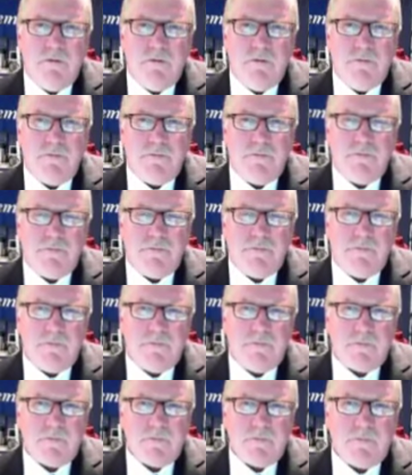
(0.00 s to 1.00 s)

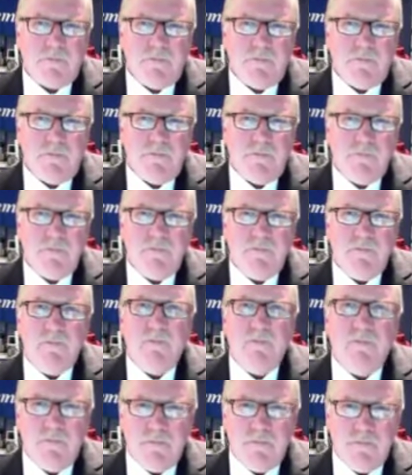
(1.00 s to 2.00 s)

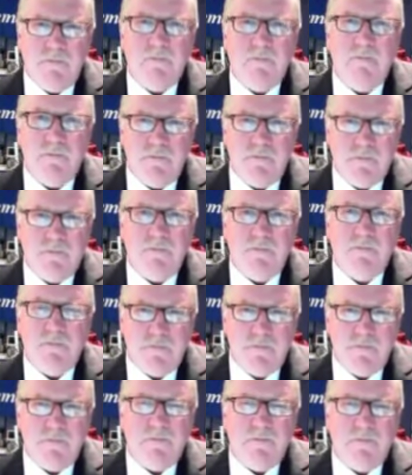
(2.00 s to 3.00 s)

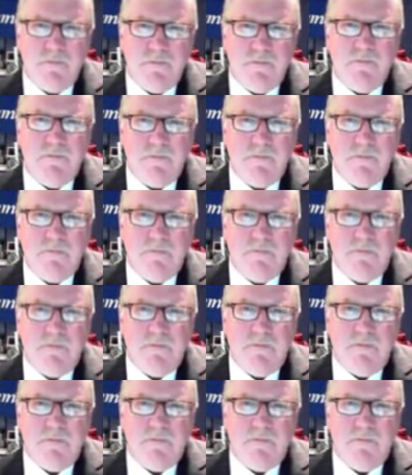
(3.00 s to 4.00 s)

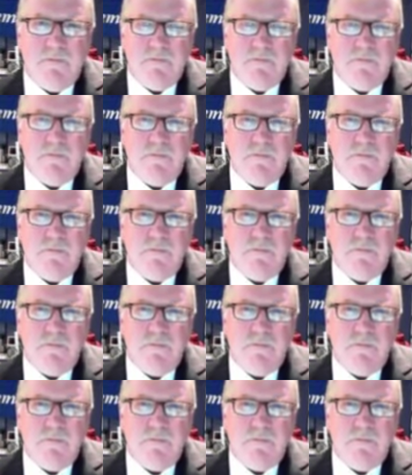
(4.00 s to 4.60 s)
[no speech]